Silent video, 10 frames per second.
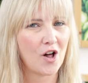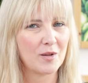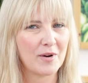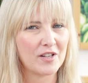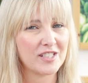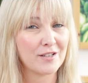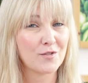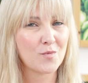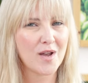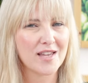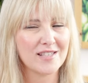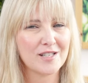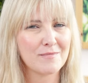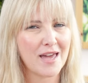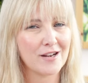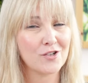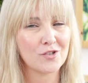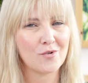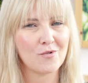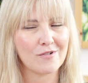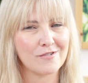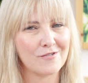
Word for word: all about different ways to manage your